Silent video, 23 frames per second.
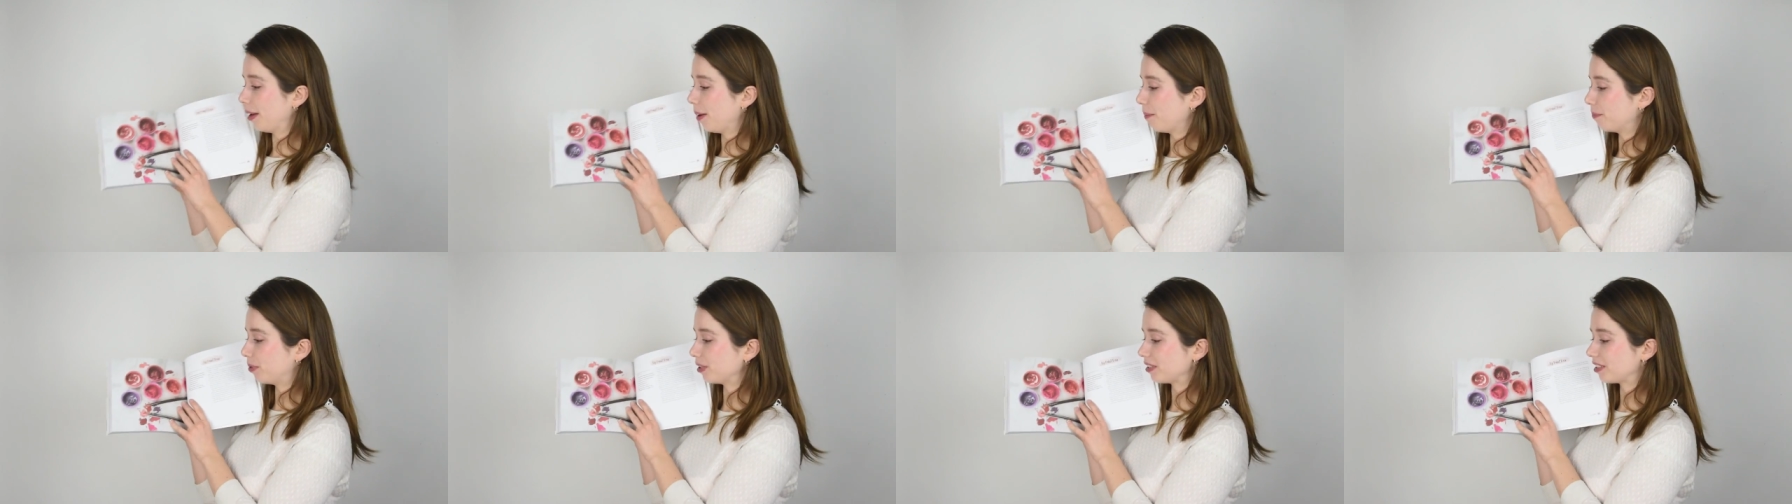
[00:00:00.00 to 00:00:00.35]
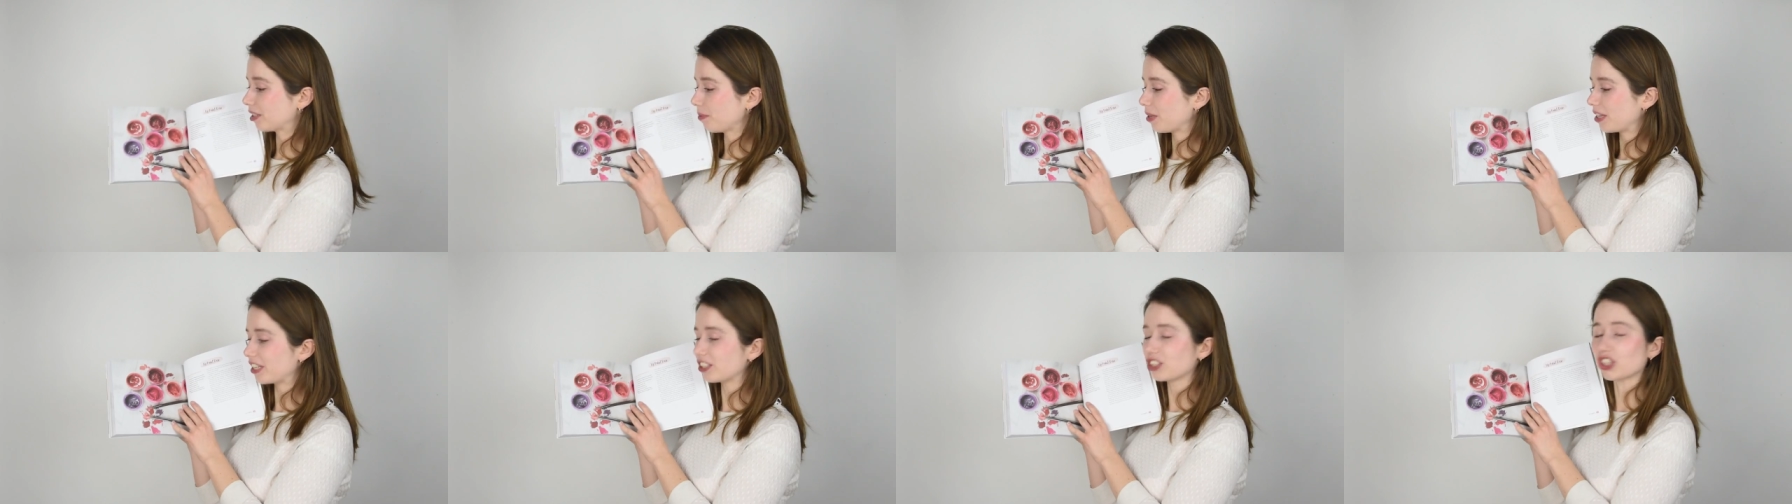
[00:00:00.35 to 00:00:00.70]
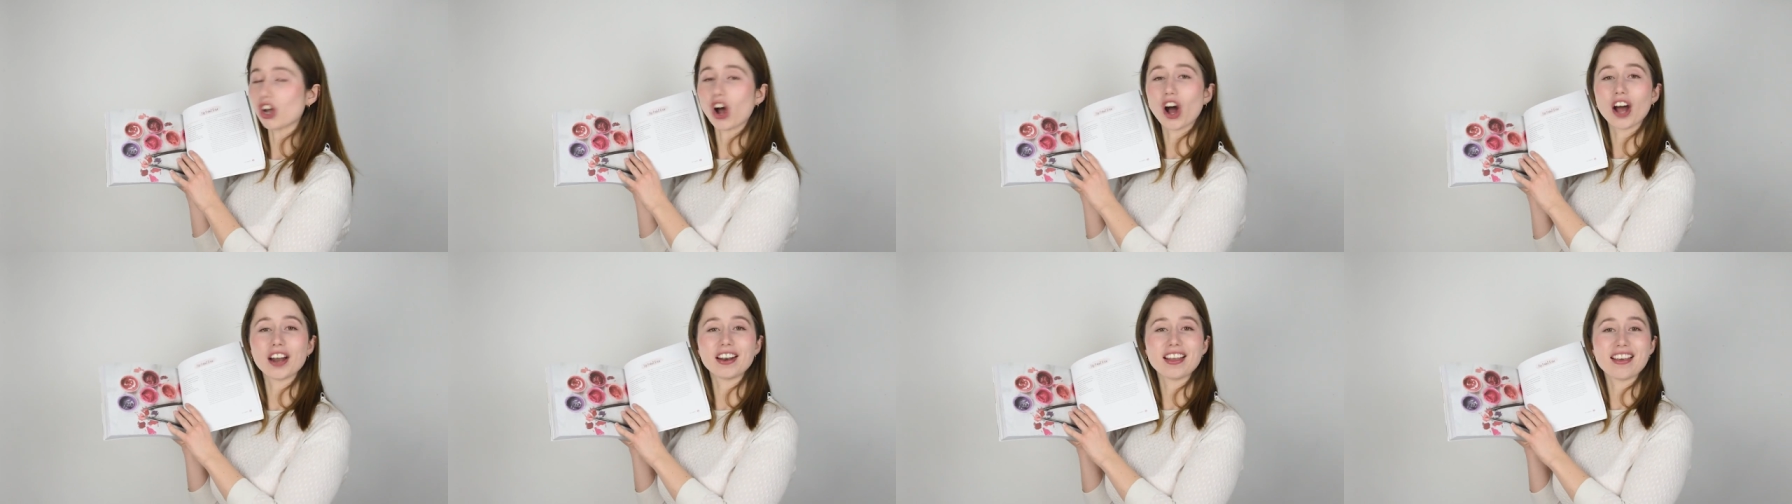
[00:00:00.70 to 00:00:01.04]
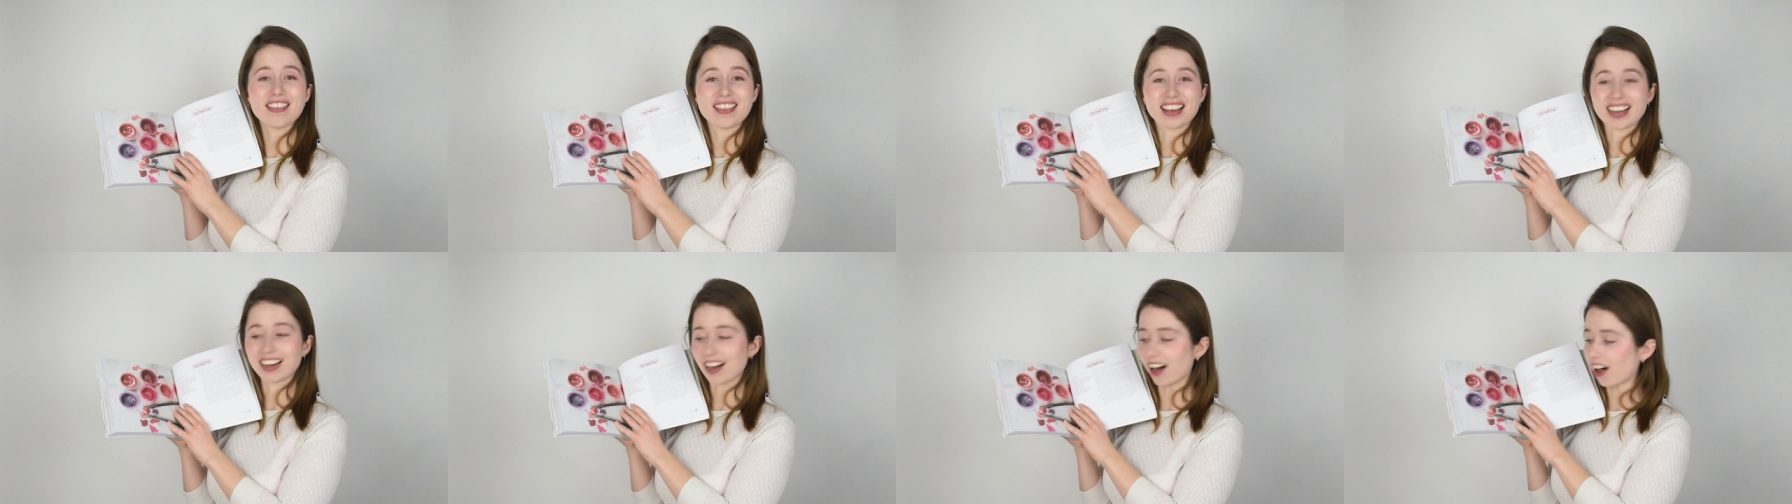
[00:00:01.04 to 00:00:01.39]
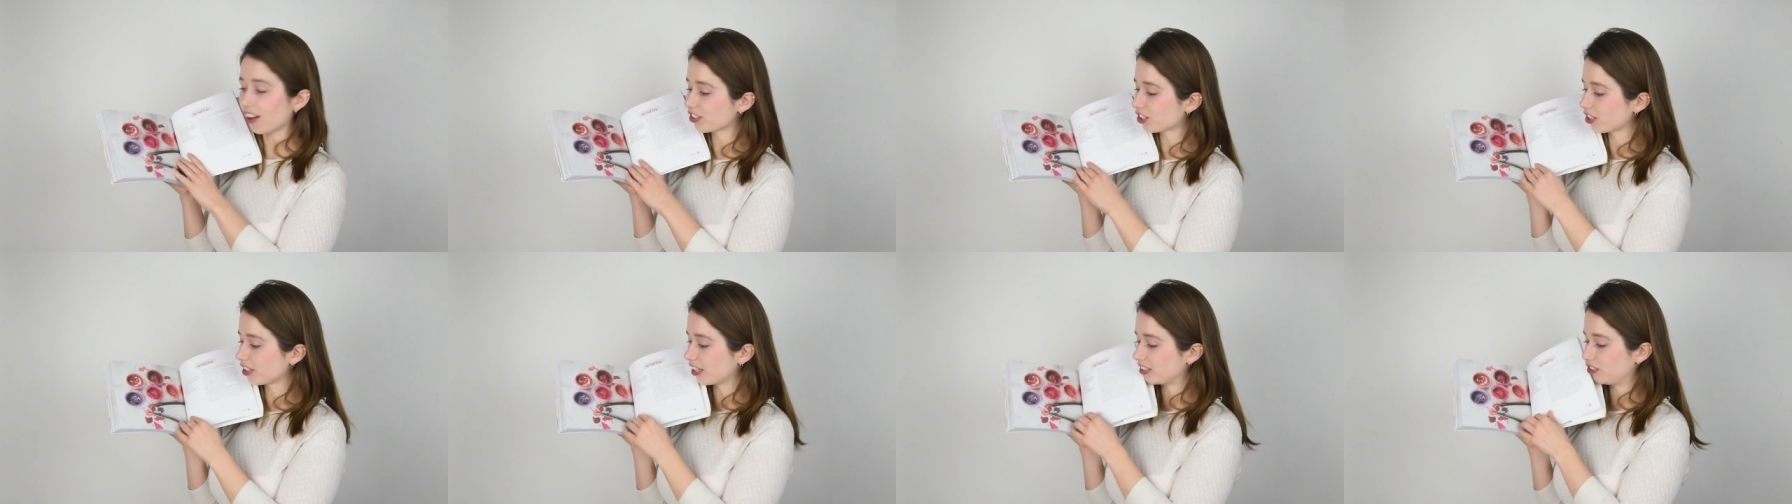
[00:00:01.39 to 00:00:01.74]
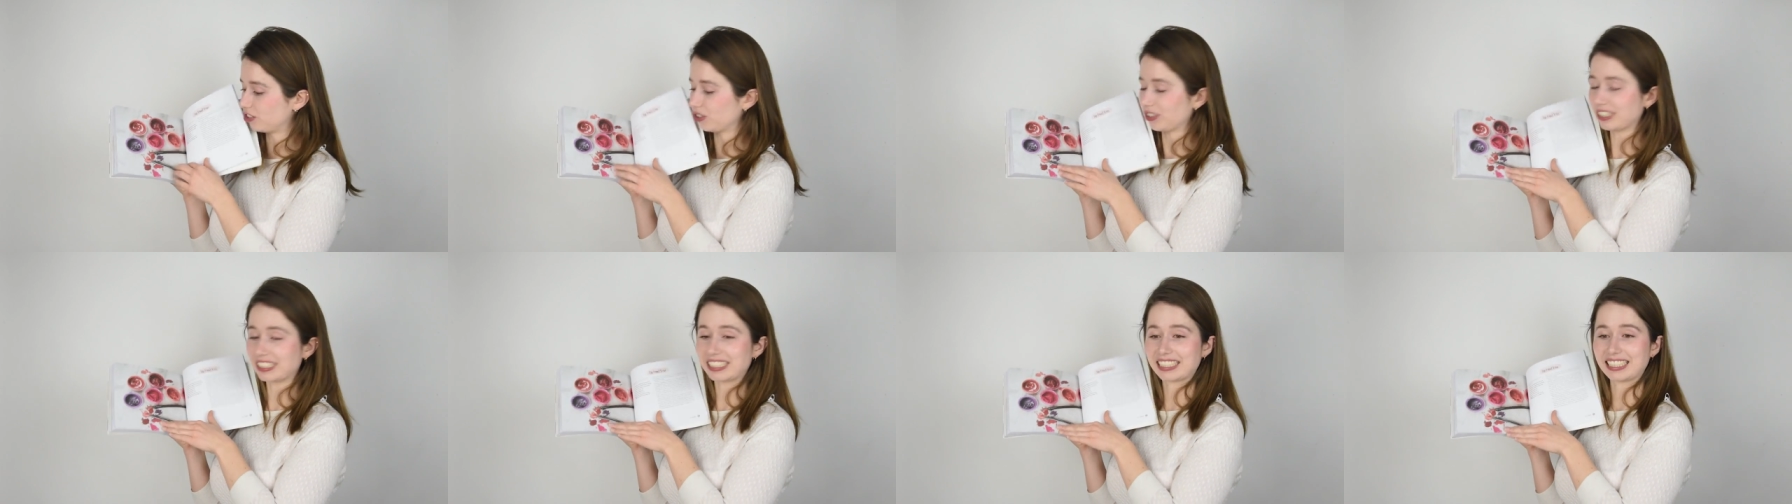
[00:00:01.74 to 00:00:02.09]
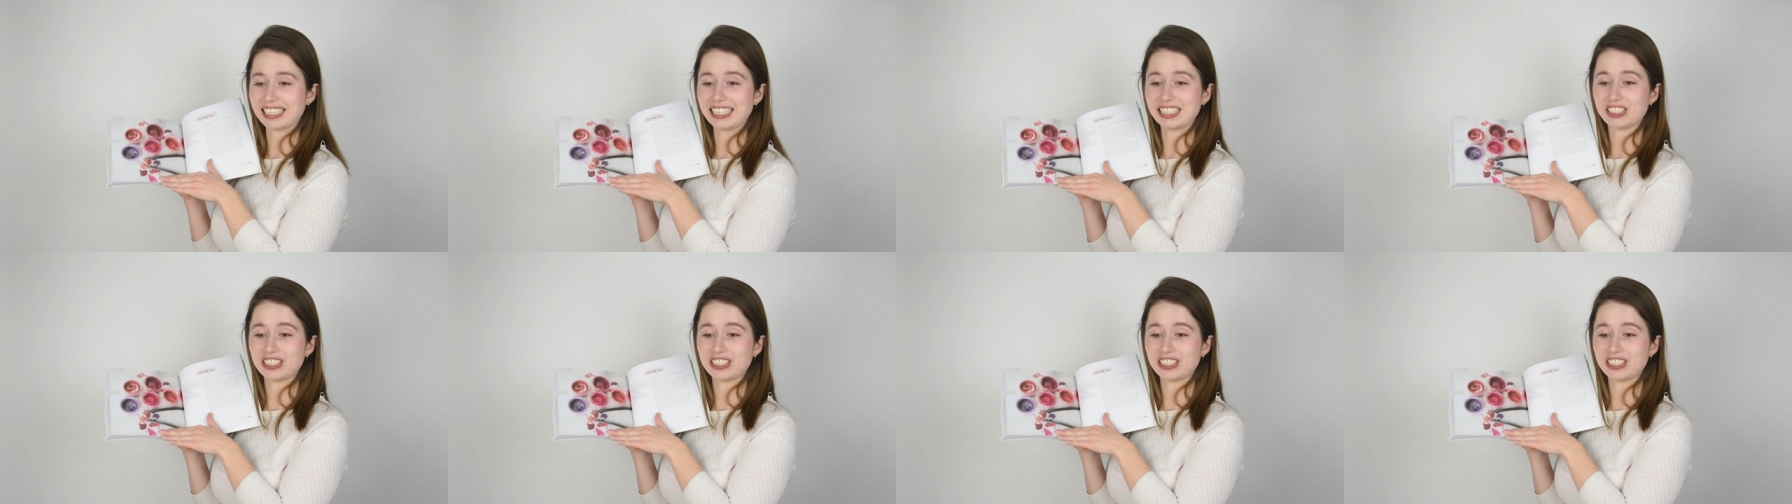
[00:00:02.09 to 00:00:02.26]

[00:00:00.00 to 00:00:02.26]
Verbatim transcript: put some of this on, the color as you can see